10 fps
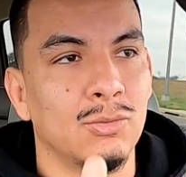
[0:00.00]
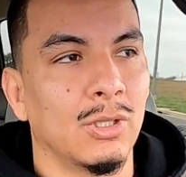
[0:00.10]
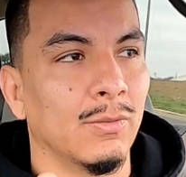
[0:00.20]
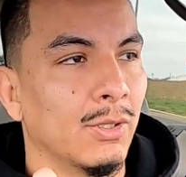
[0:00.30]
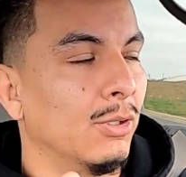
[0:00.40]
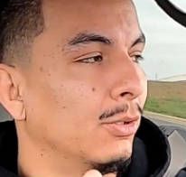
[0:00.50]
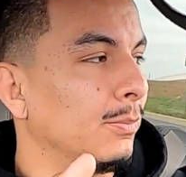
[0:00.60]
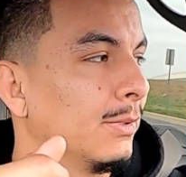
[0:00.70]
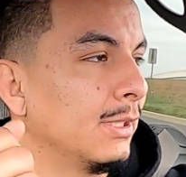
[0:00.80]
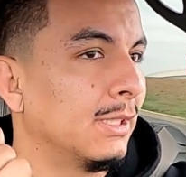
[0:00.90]
Drove it
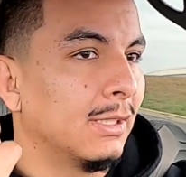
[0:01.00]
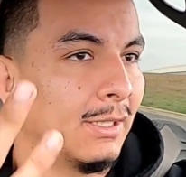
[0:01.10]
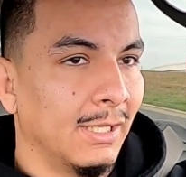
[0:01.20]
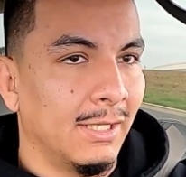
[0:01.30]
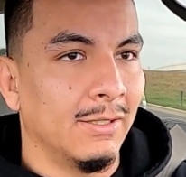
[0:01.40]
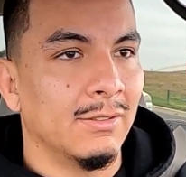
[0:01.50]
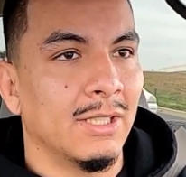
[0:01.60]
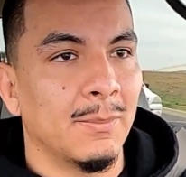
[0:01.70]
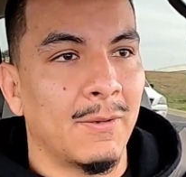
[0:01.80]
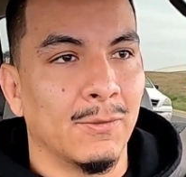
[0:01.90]
home. Then
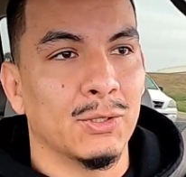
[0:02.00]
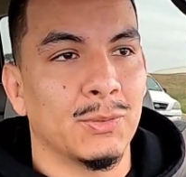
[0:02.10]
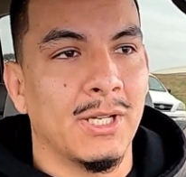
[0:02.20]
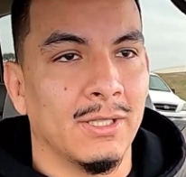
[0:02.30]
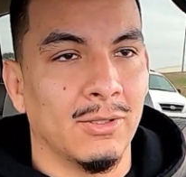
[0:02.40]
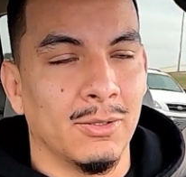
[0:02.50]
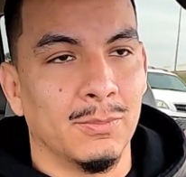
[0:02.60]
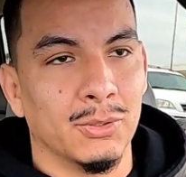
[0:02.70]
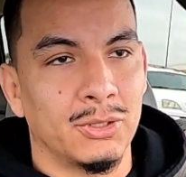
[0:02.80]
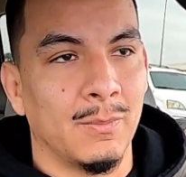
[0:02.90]
did my first round of little
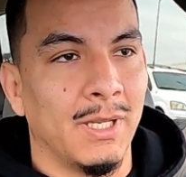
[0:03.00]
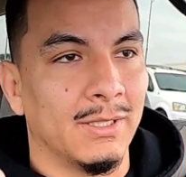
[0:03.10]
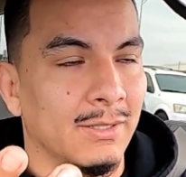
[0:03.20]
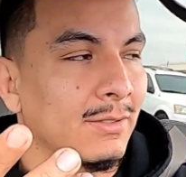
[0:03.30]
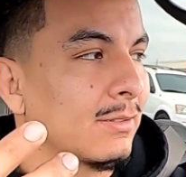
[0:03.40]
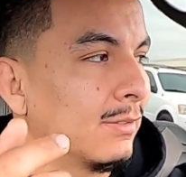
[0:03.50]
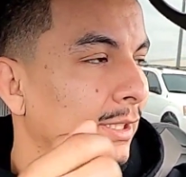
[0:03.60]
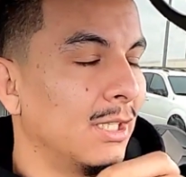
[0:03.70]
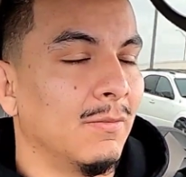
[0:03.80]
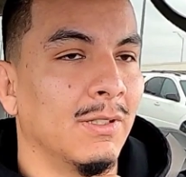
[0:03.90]
bullshit maintenance.
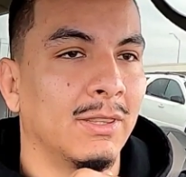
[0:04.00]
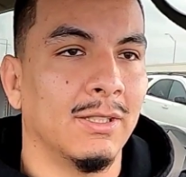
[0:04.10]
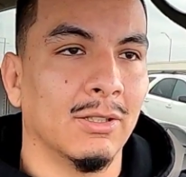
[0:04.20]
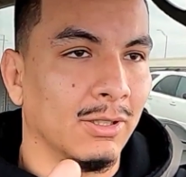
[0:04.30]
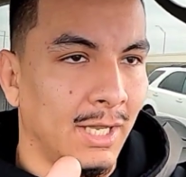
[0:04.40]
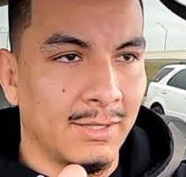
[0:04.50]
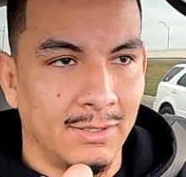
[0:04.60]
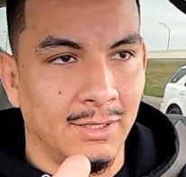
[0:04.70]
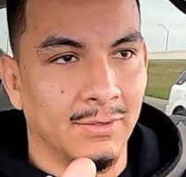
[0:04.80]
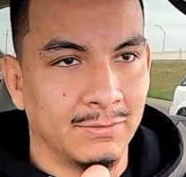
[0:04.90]
Didn't even look at
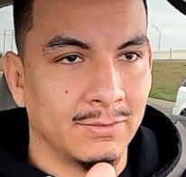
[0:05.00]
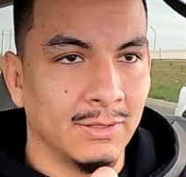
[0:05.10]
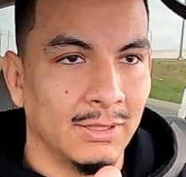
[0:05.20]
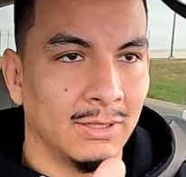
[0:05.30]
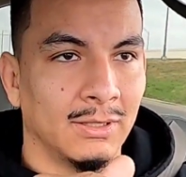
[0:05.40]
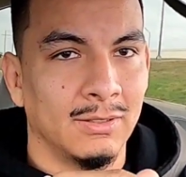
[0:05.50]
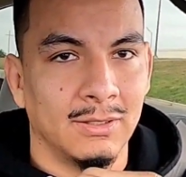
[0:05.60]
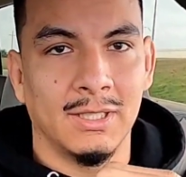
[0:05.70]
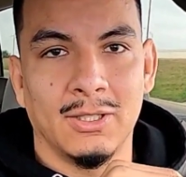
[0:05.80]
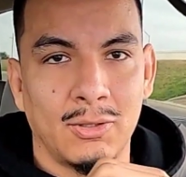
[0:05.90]
the diff.
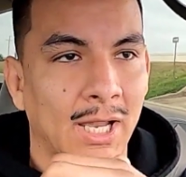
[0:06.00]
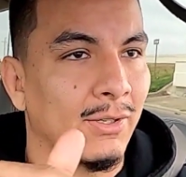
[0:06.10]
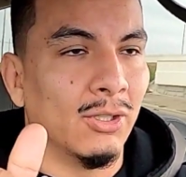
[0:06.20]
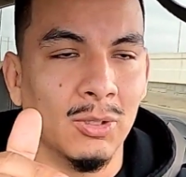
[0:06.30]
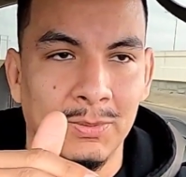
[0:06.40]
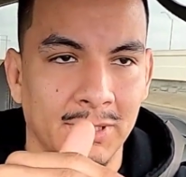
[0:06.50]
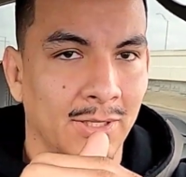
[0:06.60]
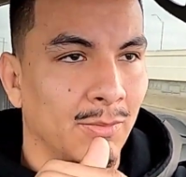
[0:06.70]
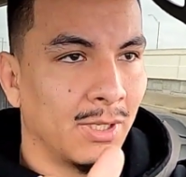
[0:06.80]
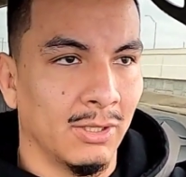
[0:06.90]
Didn't crack it open.
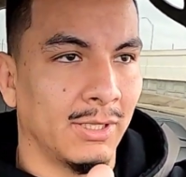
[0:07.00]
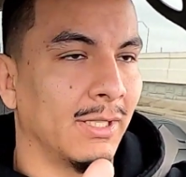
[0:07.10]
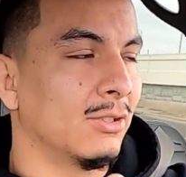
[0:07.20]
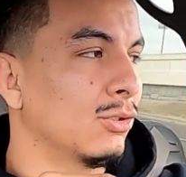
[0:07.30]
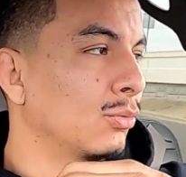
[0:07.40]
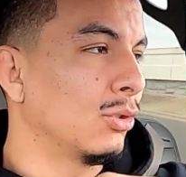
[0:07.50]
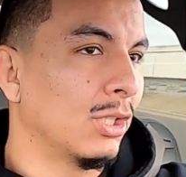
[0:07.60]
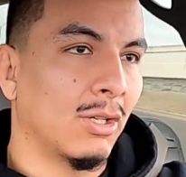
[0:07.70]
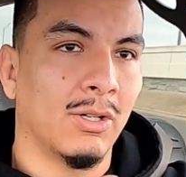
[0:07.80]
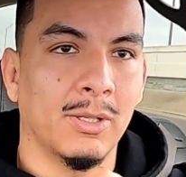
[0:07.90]
Didn't want to look at. Just
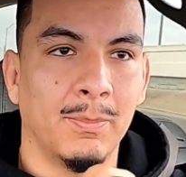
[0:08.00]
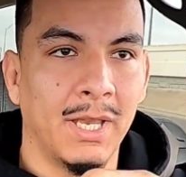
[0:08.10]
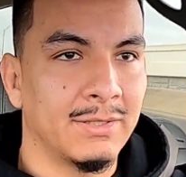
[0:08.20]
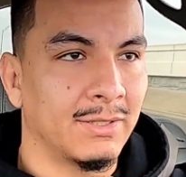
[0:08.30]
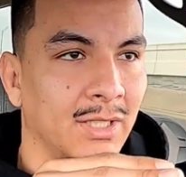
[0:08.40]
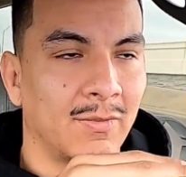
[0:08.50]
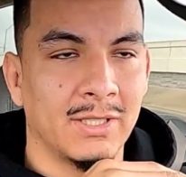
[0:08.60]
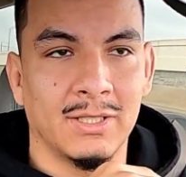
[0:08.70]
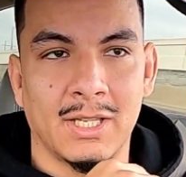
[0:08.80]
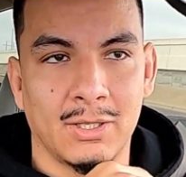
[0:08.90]
did all the basic stuff.
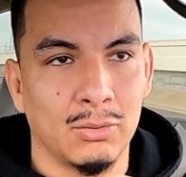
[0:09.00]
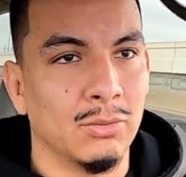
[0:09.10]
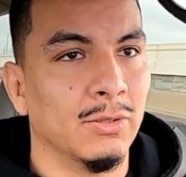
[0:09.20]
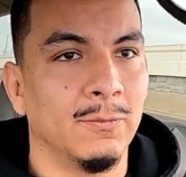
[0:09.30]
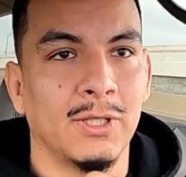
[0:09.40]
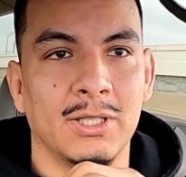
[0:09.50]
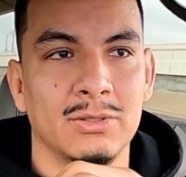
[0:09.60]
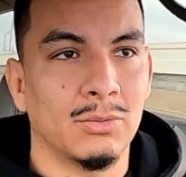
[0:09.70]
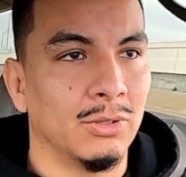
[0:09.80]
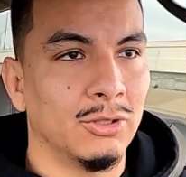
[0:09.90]
I did like a coolant
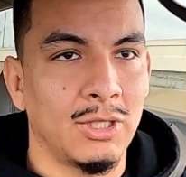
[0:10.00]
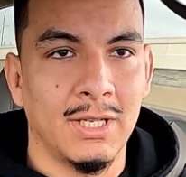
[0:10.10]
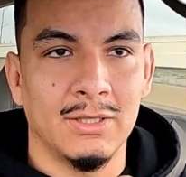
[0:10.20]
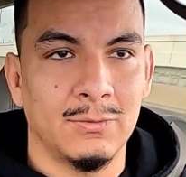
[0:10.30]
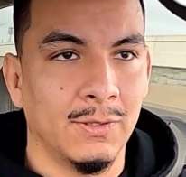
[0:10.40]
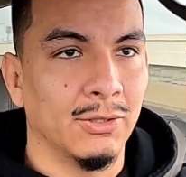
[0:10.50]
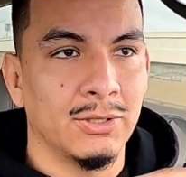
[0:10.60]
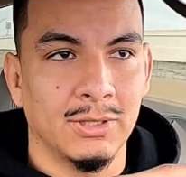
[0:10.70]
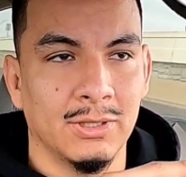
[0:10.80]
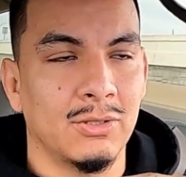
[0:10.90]
flush, oil change,
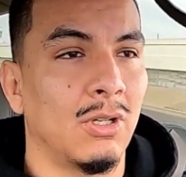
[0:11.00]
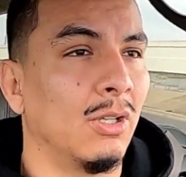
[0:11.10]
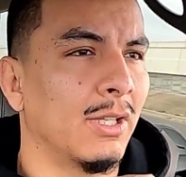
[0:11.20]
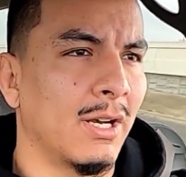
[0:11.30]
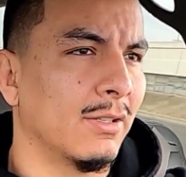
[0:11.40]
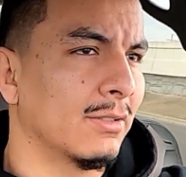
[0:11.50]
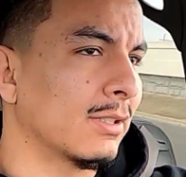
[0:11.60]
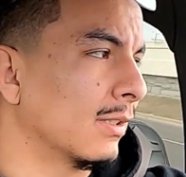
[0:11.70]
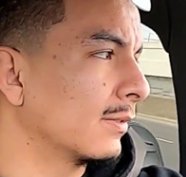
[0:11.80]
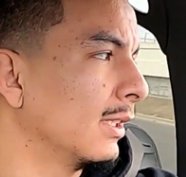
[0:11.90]
filters, all that other
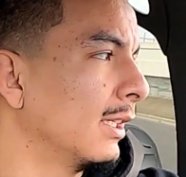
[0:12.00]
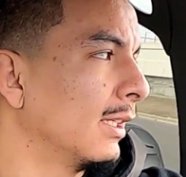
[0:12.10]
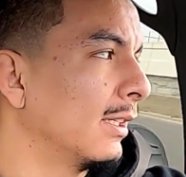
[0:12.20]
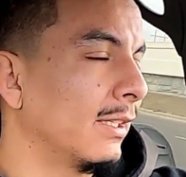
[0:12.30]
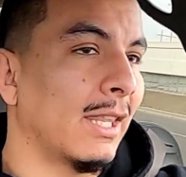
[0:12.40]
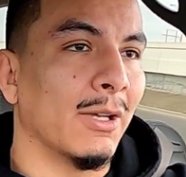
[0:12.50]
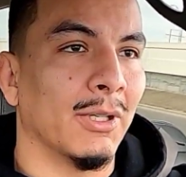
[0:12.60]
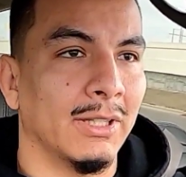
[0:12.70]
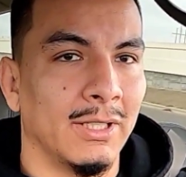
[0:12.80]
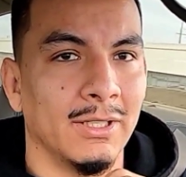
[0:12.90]
stuff. That
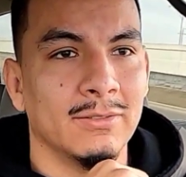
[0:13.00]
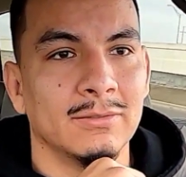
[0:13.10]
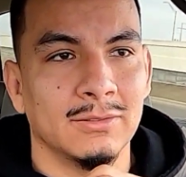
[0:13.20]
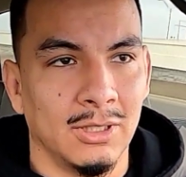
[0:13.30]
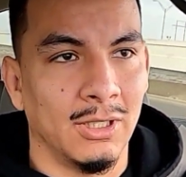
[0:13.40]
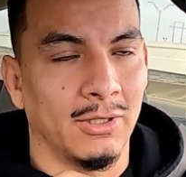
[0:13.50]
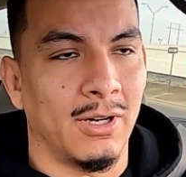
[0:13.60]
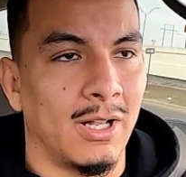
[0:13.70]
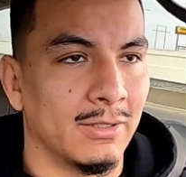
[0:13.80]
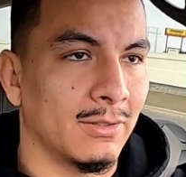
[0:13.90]
right there,
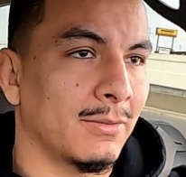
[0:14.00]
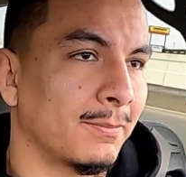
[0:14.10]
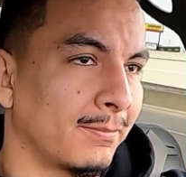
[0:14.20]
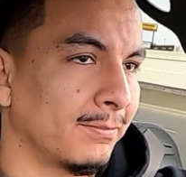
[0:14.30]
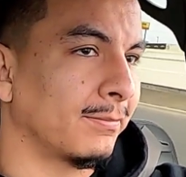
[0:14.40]
$100.